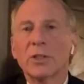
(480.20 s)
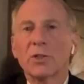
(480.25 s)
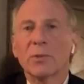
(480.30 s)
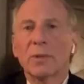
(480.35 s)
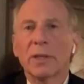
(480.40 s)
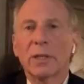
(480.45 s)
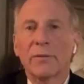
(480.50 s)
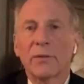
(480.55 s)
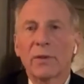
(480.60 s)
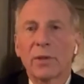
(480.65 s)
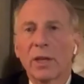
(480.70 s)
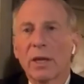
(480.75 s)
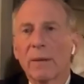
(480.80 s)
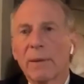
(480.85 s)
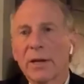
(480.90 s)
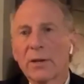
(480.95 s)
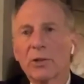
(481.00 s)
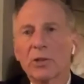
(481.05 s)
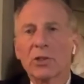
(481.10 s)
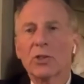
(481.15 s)
century. And if you
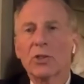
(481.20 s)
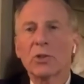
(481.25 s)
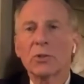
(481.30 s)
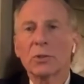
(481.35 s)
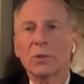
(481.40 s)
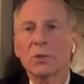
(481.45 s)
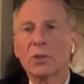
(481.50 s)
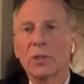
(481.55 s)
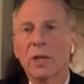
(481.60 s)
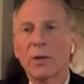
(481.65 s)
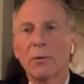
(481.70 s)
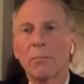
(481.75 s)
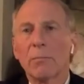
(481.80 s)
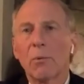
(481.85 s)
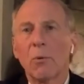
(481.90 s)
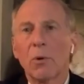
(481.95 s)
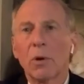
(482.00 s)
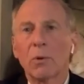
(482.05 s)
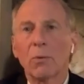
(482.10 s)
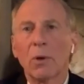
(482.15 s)
think about your students, they
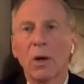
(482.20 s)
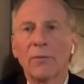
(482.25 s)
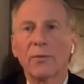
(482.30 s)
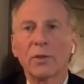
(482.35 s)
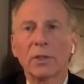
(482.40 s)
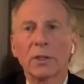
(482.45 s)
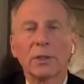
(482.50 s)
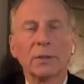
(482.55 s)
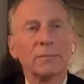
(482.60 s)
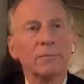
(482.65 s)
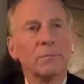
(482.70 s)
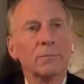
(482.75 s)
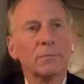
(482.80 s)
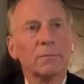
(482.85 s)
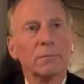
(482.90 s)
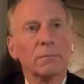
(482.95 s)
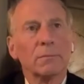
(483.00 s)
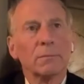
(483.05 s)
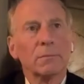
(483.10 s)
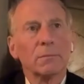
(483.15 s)
were born roughly
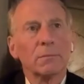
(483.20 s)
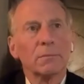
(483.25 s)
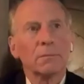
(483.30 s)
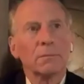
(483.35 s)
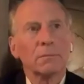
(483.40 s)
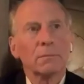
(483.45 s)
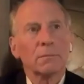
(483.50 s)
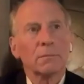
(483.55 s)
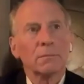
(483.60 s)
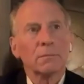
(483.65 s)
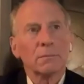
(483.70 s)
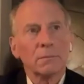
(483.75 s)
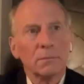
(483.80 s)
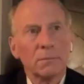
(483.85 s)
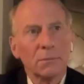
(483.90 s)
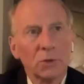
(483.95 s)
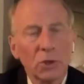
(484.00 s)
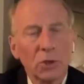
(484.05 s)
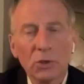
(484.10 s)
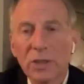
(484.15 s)

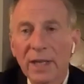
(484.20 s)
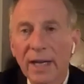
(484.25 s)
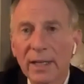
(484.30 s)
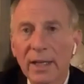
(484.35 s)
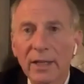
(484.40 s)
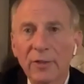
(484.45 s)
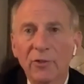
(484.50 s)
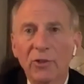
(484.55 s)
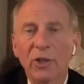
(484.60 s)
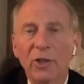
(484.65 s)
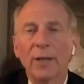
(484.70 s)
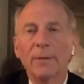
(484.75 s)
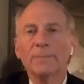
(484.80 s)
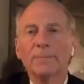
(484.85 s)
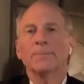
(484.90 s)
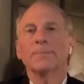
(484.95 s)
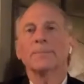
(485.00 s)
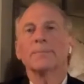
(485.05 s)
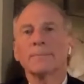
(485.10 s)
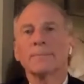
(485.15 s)
2 decades
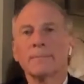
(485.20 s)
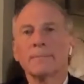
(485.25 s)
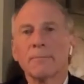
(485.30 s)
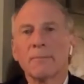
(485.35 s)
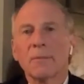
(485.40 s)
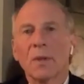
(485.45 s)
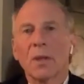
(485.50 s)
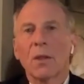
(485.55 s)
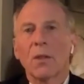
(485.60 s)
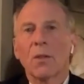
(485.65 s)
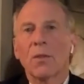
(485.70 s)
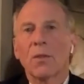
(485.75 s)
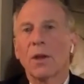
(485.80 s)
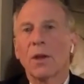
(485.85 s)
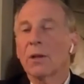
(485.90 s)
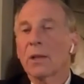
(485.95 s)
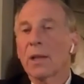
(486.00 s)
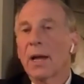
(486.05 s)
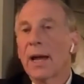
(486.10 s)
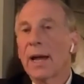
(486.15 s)
ago.
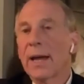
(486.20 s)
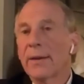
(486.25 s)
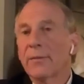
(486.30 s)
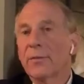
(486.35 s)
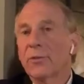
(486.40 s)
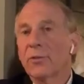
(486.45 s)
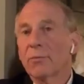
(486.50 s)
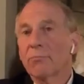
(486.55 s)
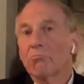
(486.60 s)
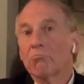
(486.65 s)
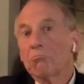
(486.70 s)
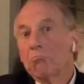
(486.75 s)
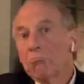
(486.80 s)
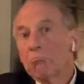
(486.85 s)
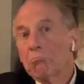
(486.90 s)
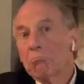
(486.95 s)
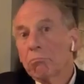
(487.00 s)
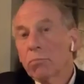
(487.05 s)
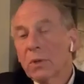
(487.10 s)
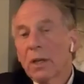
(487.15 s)
Their lives,
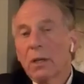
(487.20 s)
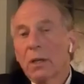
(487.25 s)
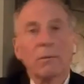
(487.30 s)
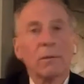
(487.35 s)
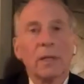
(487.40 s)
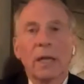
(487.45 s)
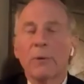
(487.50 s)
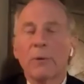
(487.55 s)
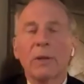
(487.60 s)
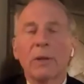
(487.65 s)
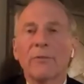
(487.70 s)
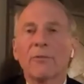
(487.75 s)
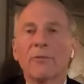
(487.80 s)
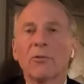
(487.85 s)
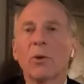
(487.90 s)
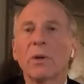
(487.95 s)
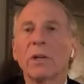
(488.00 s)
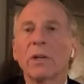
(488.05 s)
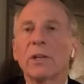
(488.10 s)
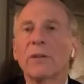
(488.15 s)
they will have
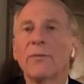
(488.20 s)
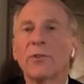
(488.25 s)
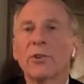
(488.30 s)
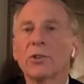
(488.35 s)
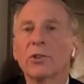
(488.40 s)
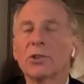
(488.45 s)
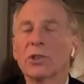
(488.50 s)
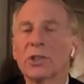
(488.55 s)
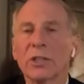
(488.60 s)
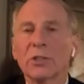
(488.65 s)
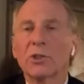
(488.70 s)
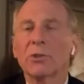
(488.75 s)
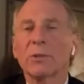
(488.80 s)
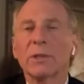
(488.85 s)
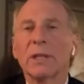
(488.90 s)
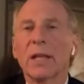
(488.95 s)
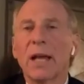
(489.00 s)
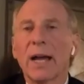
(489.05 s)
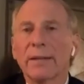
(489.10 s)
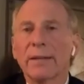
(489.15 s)
21st century
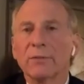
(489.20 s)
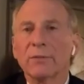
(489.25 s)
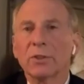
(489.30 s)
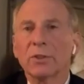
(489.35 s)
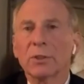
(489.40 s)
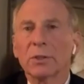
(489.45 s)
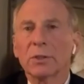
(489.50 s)
lives.